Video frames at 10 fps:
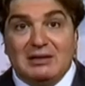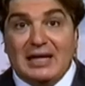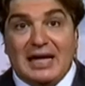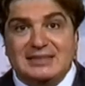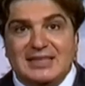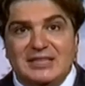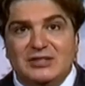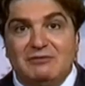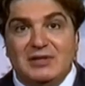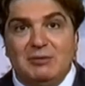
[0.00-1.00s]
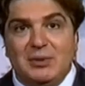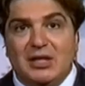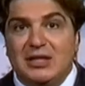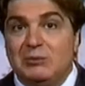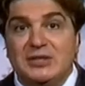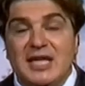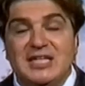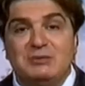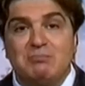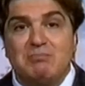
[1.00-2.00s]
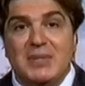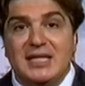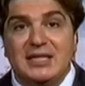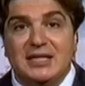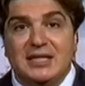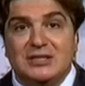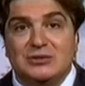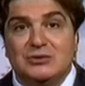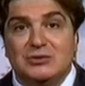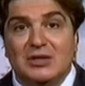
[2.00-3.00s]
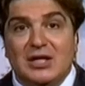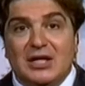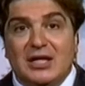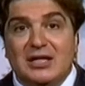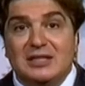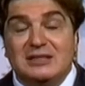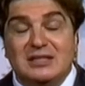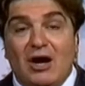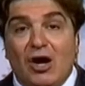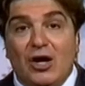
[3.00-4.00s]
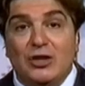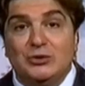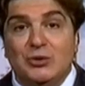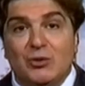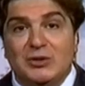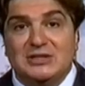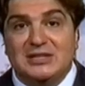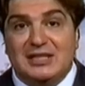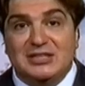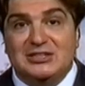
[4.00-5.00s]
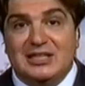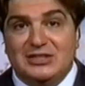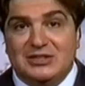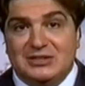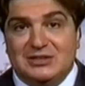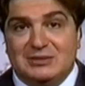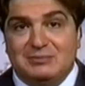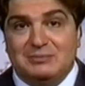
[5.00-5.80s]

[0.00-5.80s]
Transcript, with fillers: As case of Libya, it would take many years to uh, undo all these legislations.